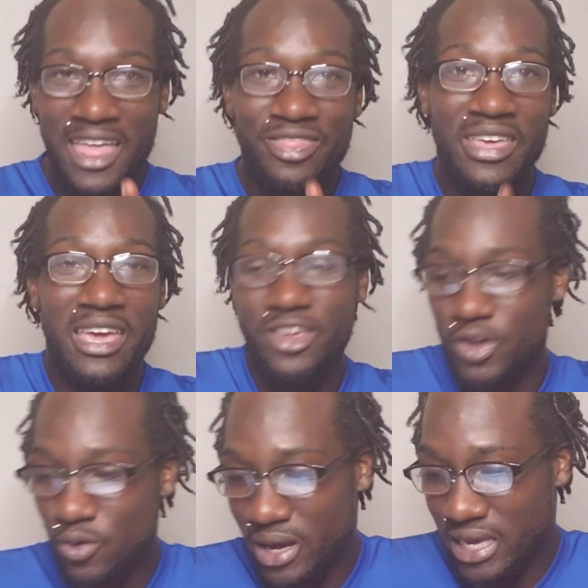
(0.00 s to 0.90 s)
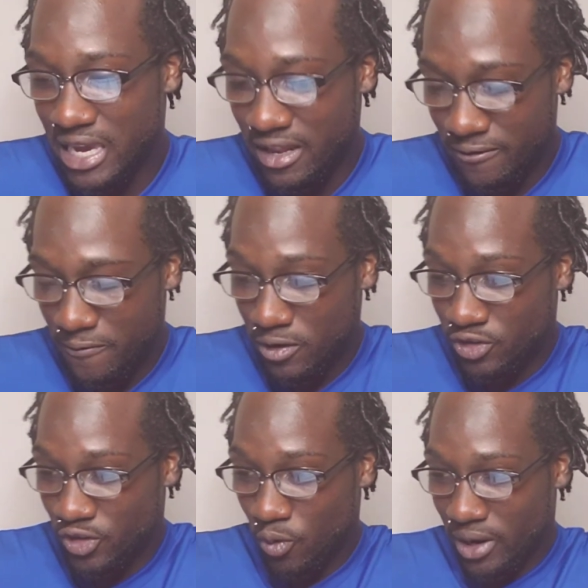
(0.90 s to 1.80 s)
Thank you again for
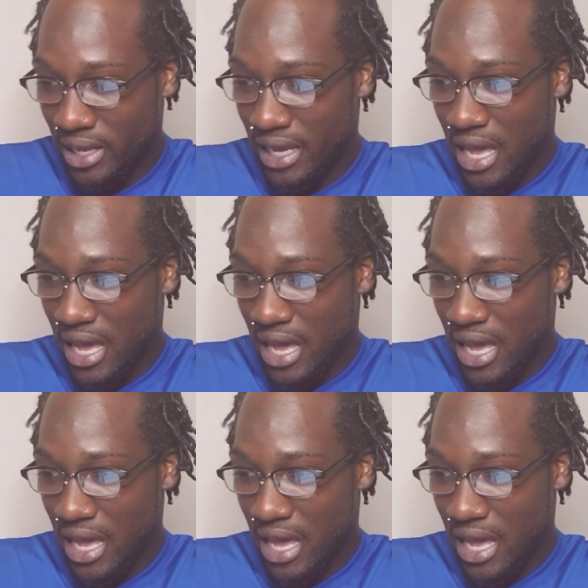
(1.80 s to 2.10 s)
joining.